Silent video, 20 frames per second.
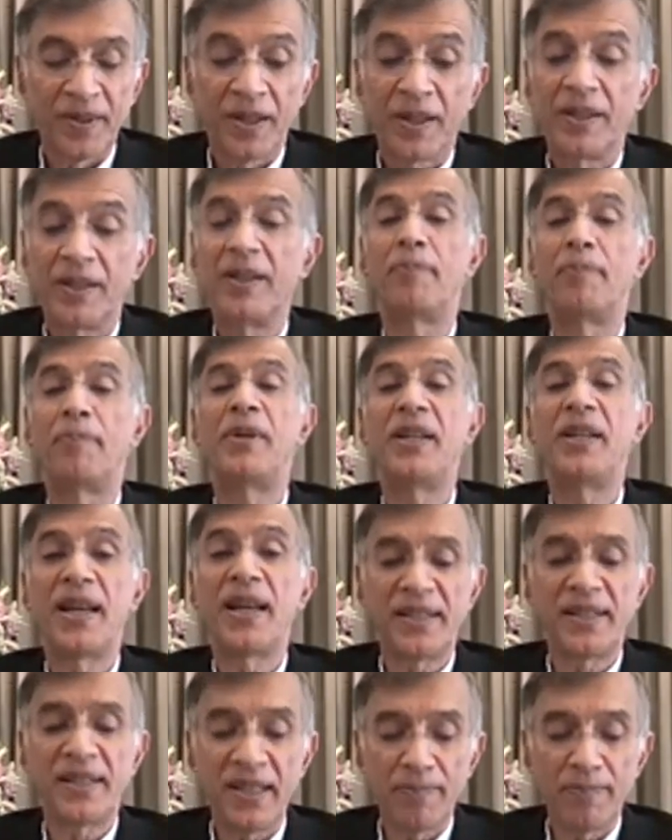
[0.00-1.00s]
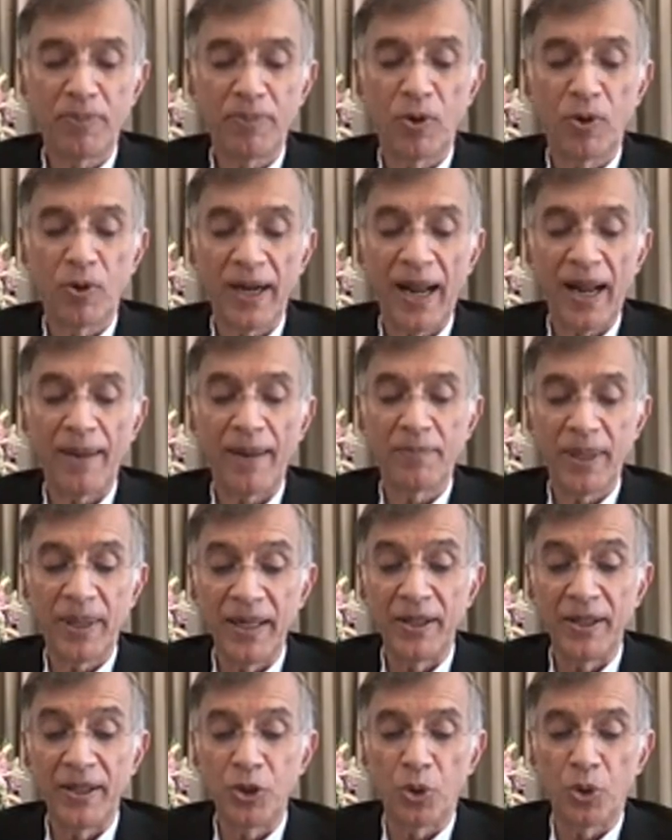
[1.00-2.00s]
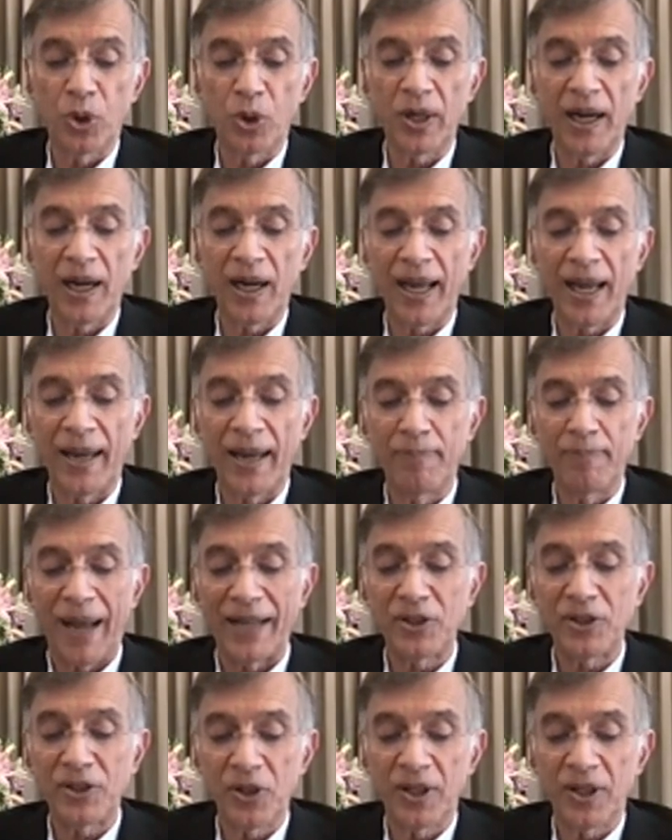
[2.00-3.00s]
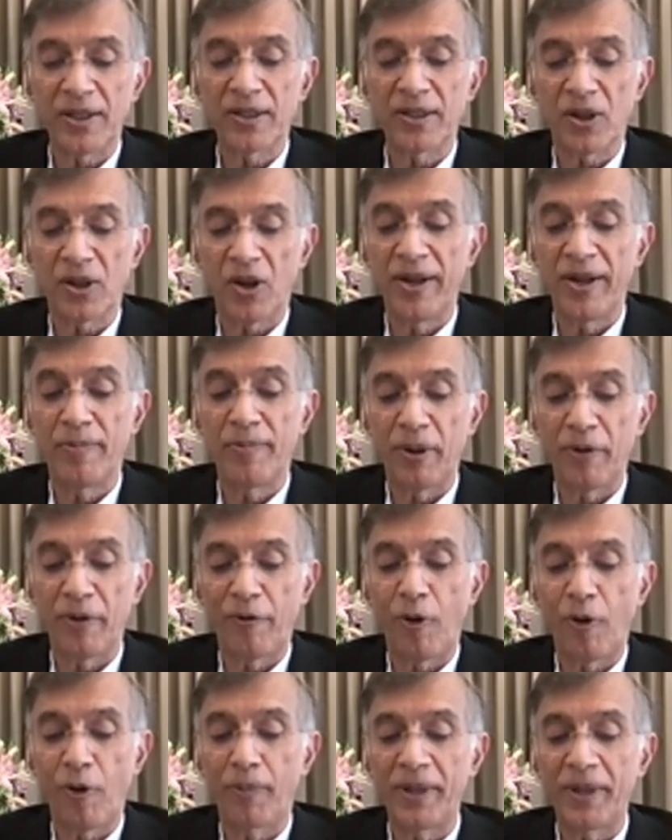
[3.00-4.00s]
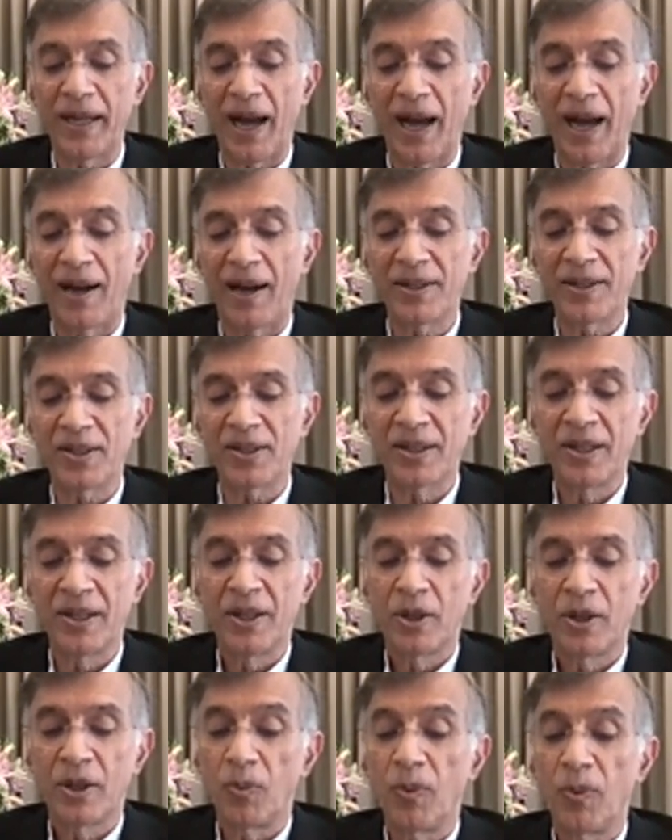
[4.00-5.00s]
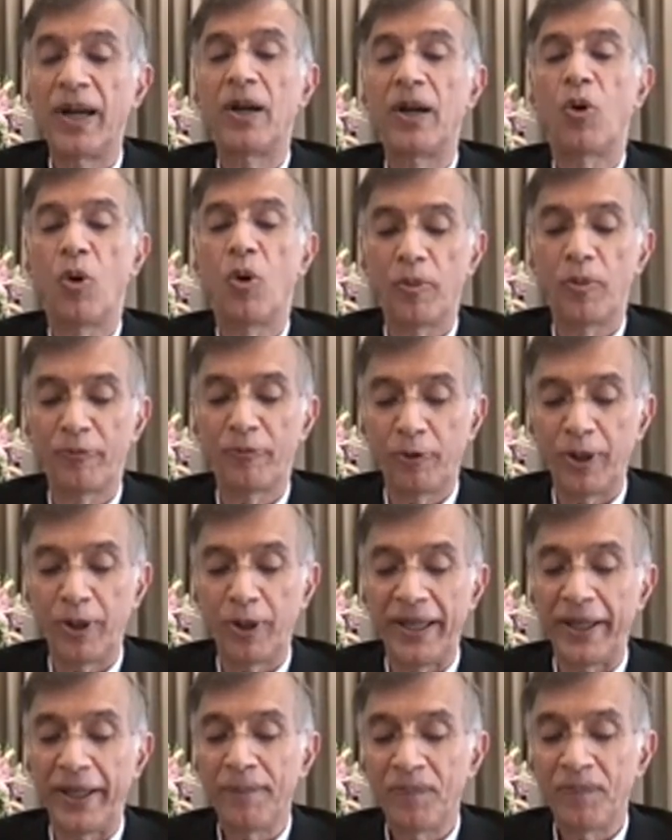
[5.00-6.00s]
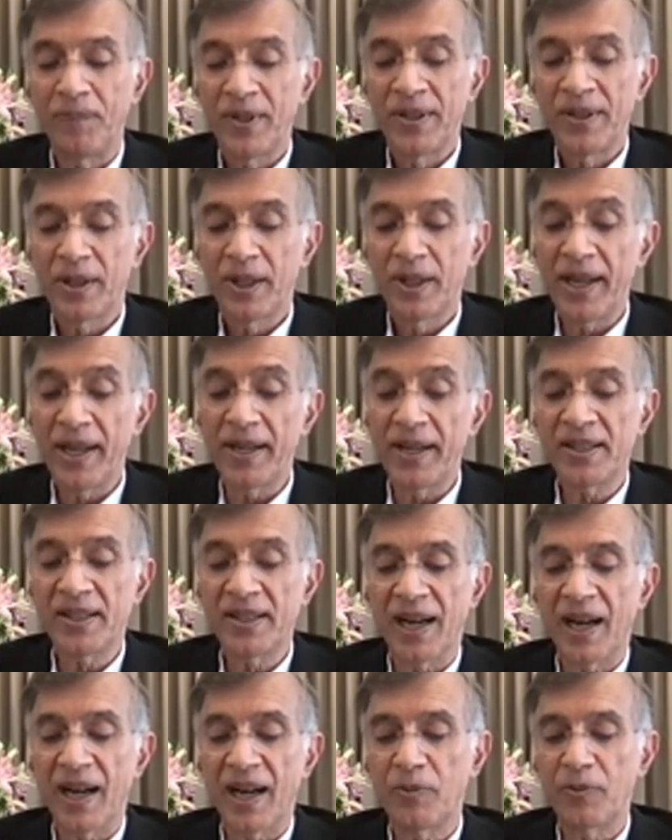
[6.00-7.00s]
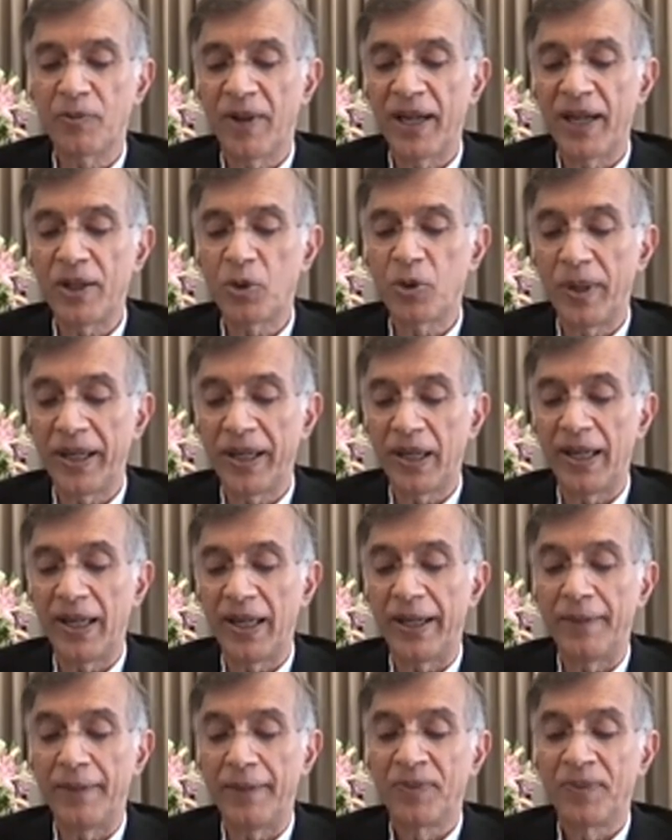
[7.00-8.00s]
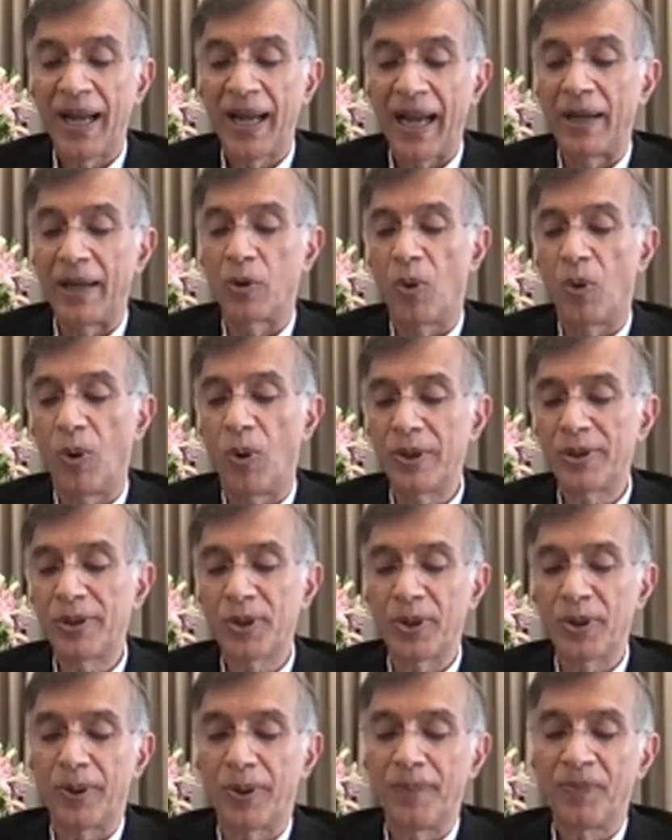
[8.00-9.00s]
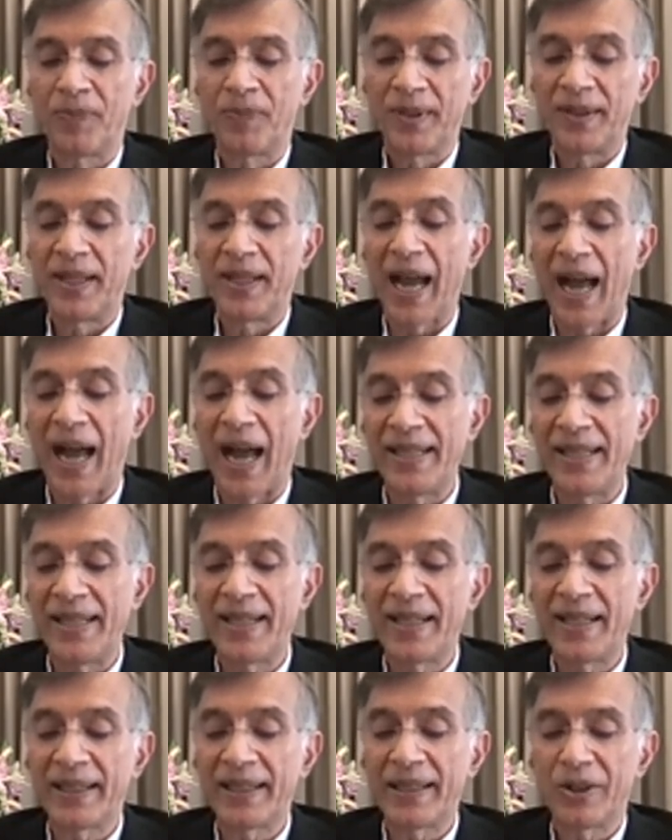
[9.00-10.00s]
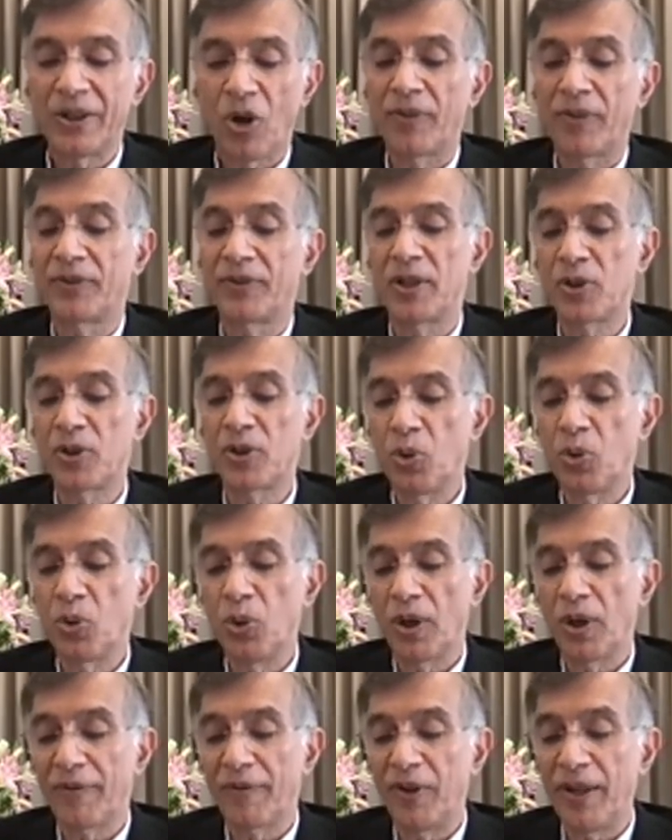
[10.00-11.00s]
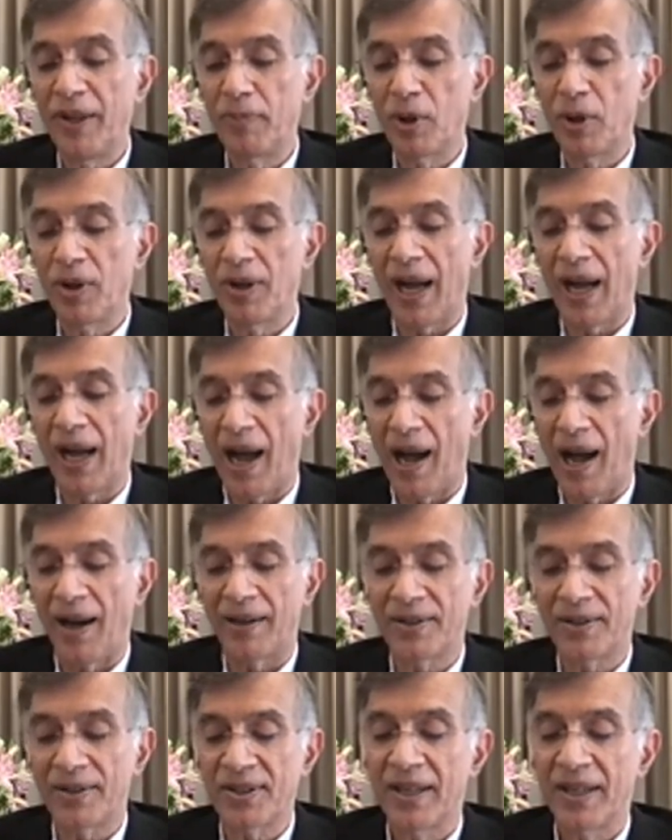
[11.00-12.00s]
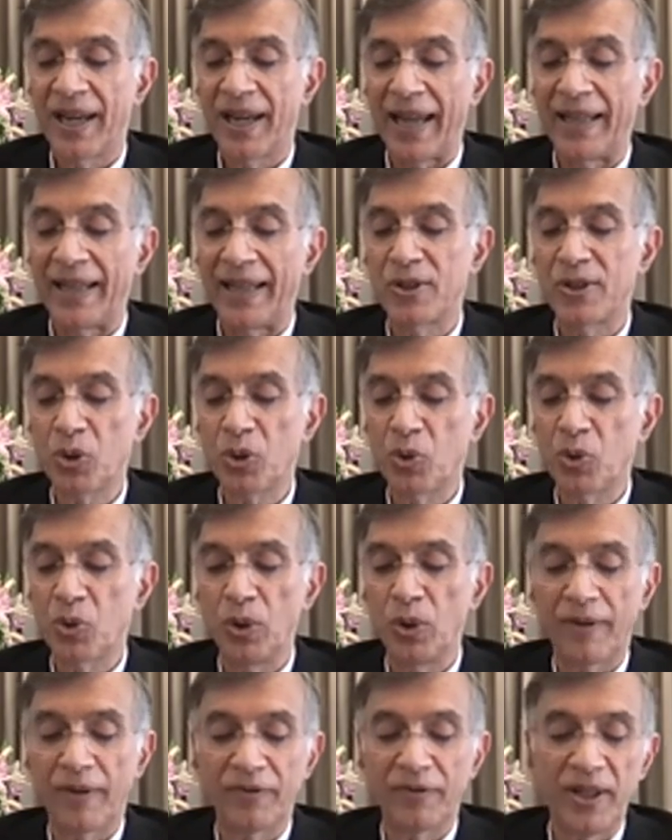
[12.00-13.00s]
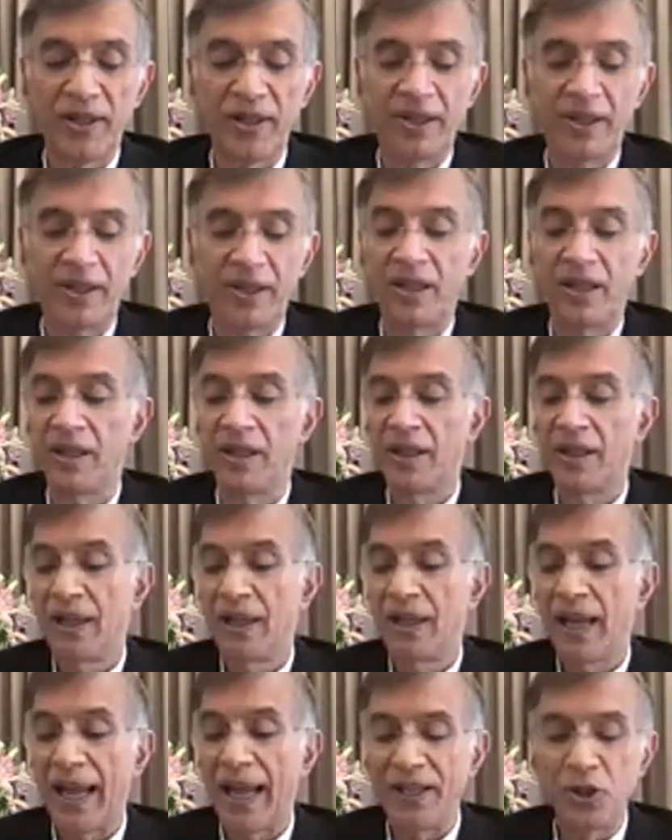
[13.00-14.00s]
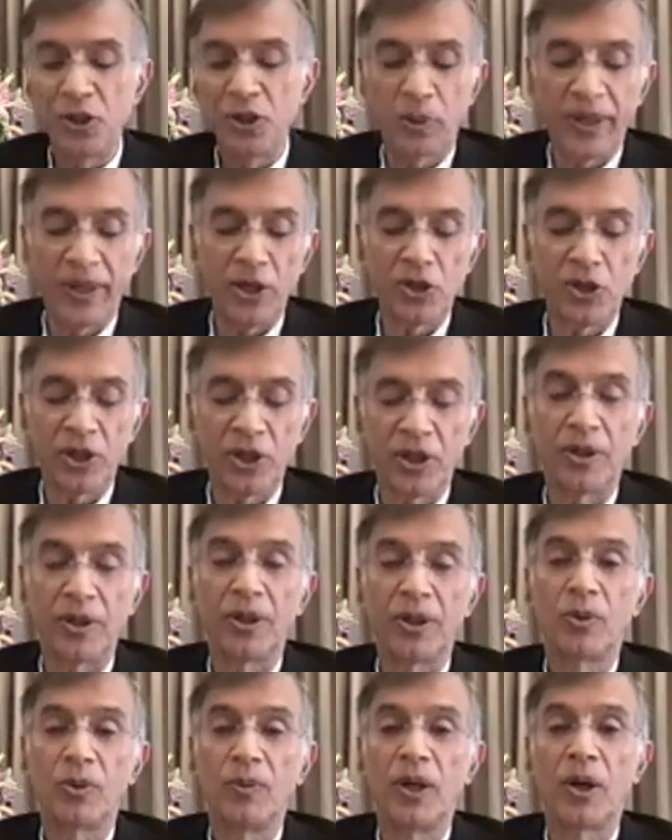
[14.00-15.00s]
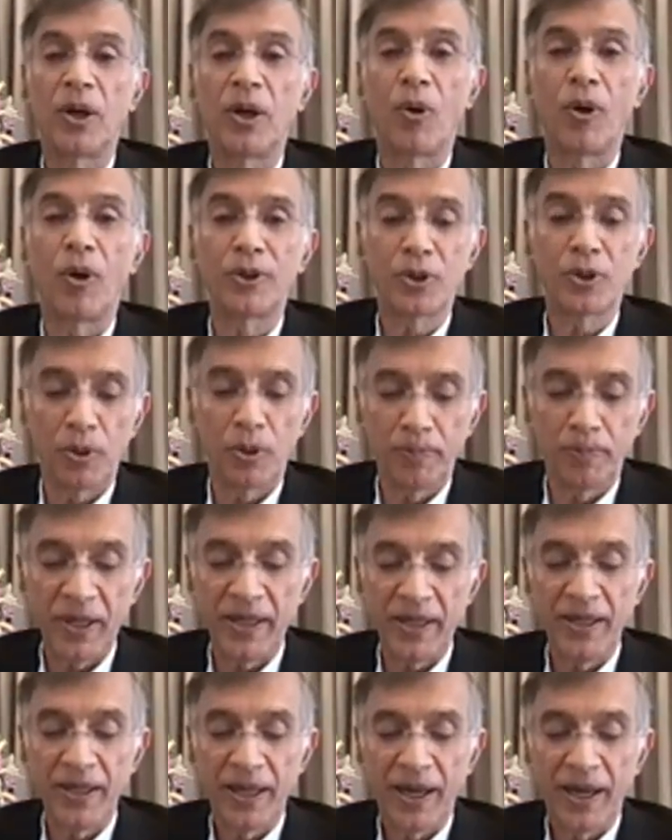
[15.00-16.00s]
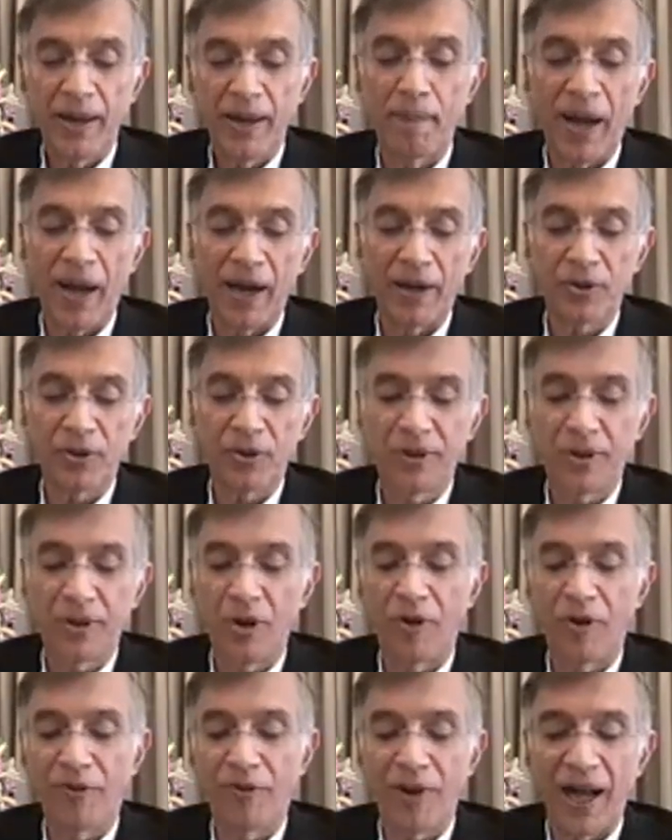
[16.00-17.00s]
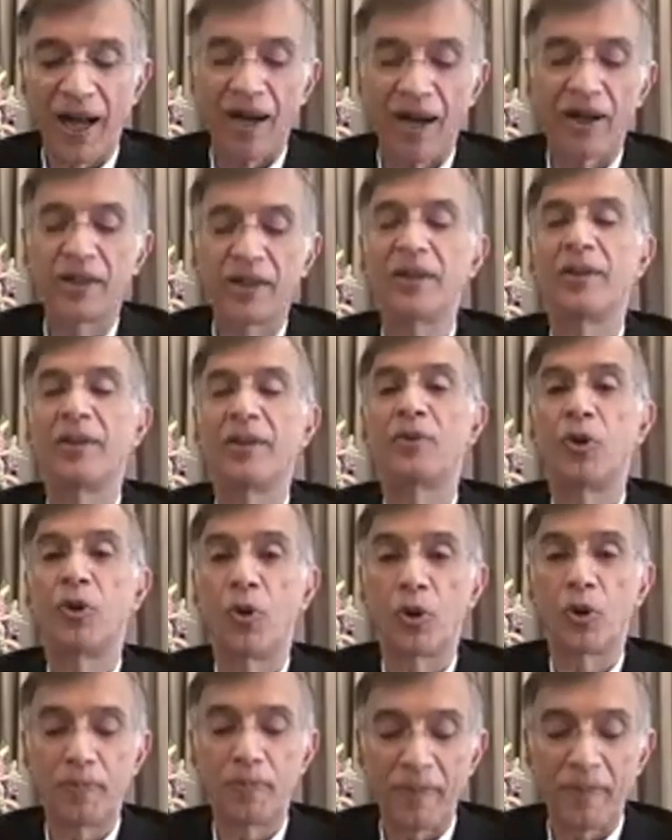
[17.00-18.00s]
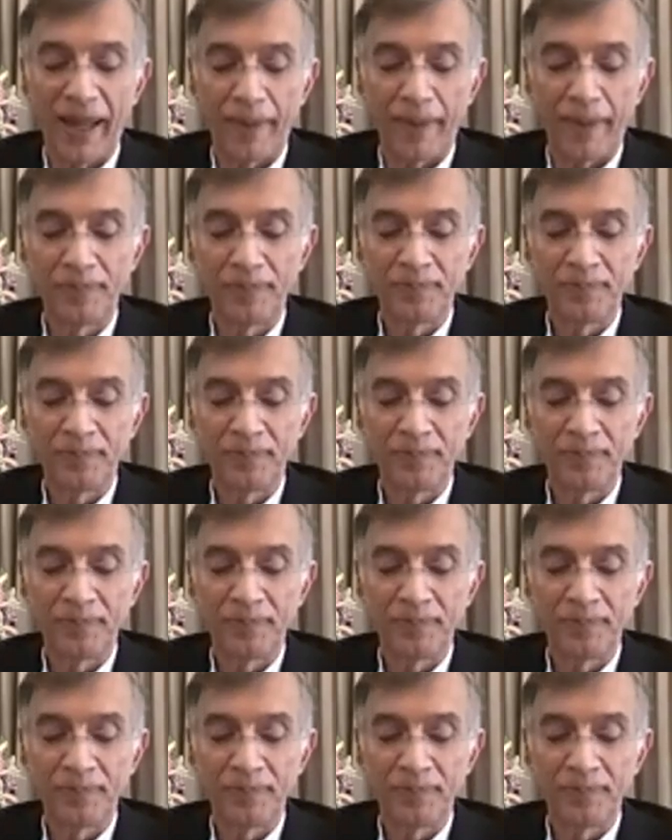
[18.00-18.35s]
The BSc program in yoga and bachelor's in performing arts will hopefully kickstart very quickly. And also the idea of the School of Liberal Arts and the School of Digital Education will also be a part of our roadmap.